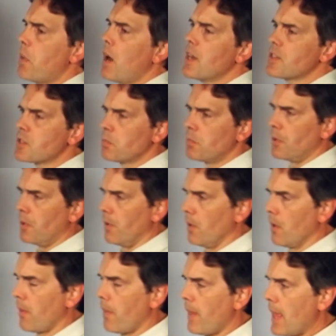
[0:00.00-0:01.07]

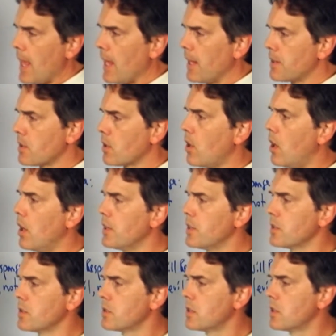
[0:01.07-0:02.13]
possible that
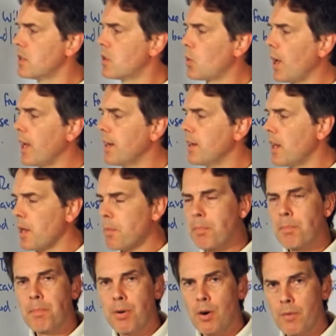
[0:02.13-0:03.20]
God created a
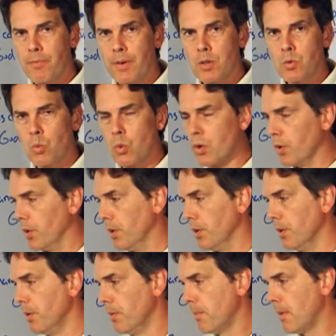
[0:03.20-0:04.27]
perfect
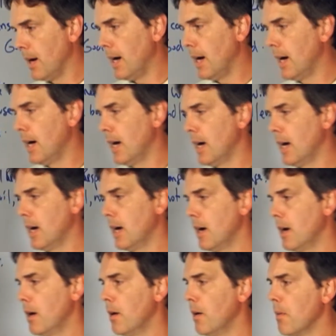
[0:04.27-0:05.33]
world,
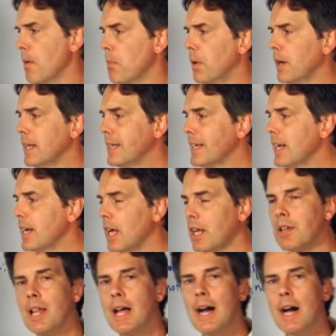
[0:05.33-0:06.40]
but he did
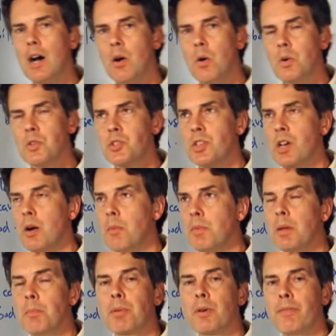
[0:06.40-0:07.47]
allow some
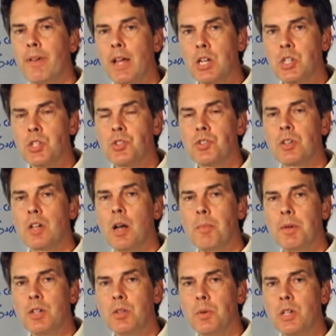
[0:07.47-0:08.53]
imperfections to come
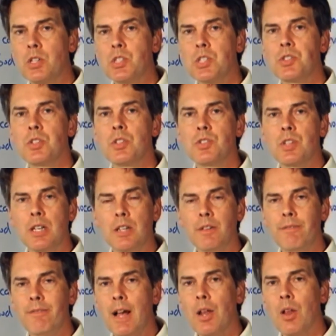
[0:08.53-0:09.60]
into existence and
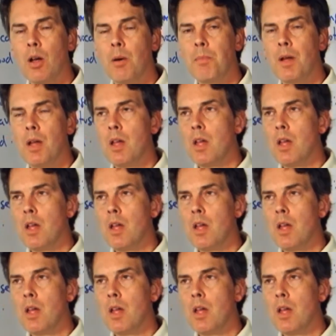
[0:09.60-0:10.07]
develop